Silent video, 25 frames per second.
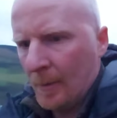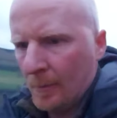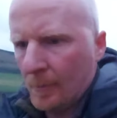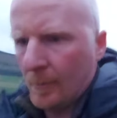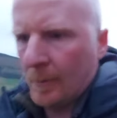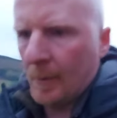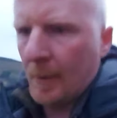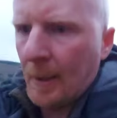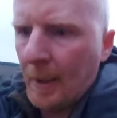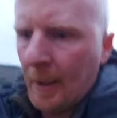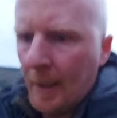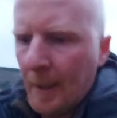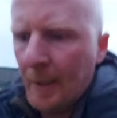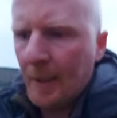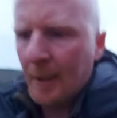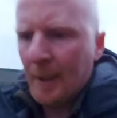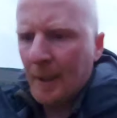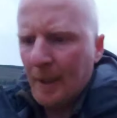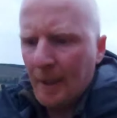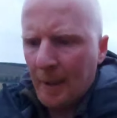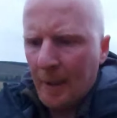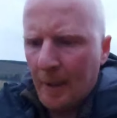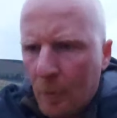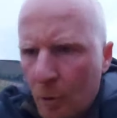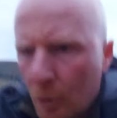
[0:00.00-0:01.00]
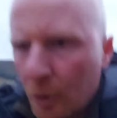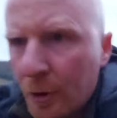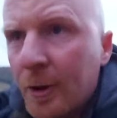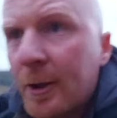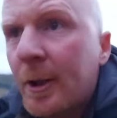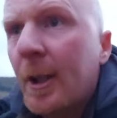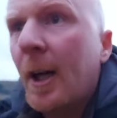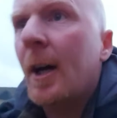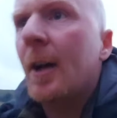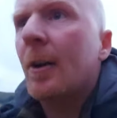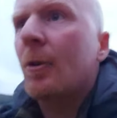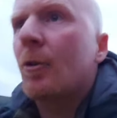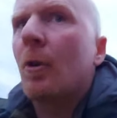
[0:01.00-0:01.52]
whoa. It got
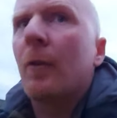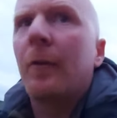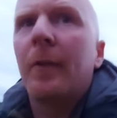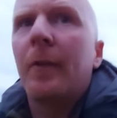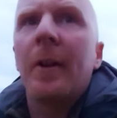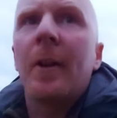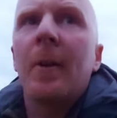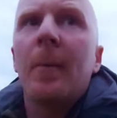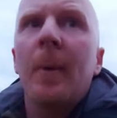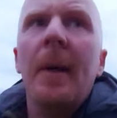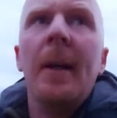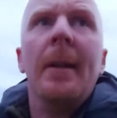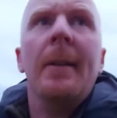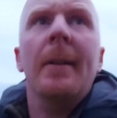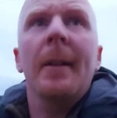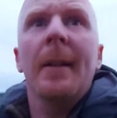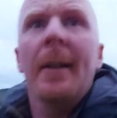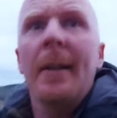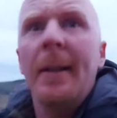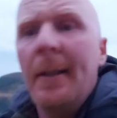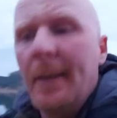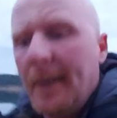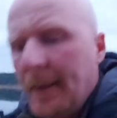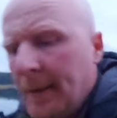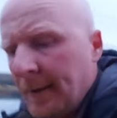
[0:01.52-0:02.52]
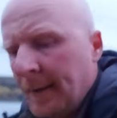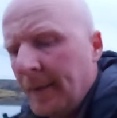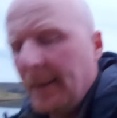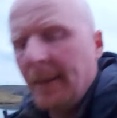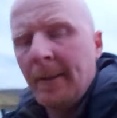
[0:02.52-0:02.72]
dark awfully quick tonight.